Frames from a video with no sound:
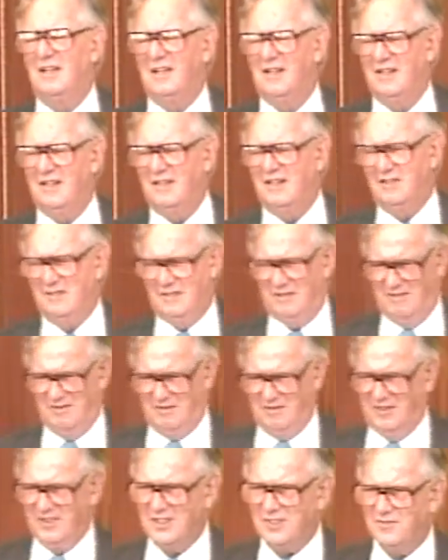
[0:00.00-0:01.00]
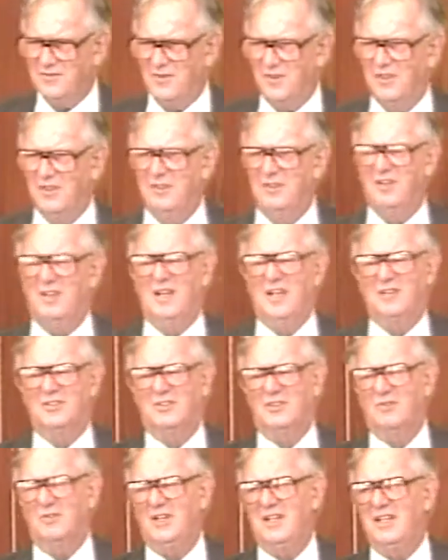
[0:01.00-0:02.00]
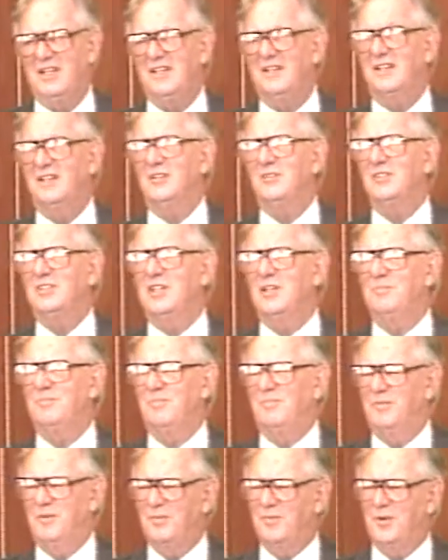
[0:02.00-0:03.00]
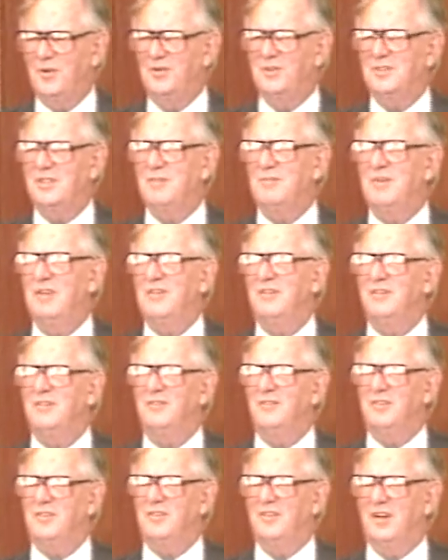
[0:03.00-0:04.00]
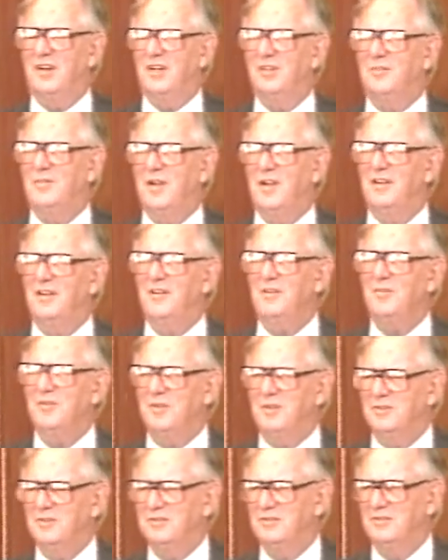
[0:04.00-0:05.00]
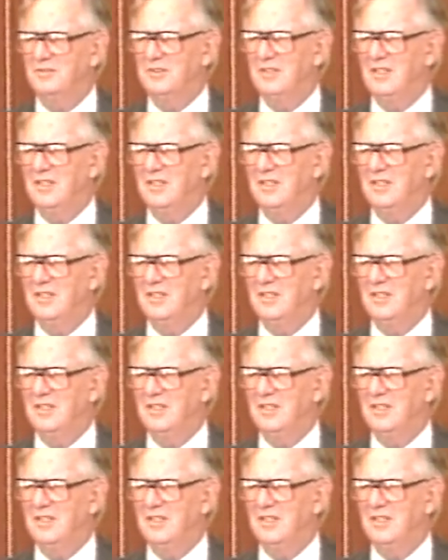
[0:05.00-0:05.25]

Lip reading: Adjust for it. And so what he did was he proposed a method of orthogonal polynomials,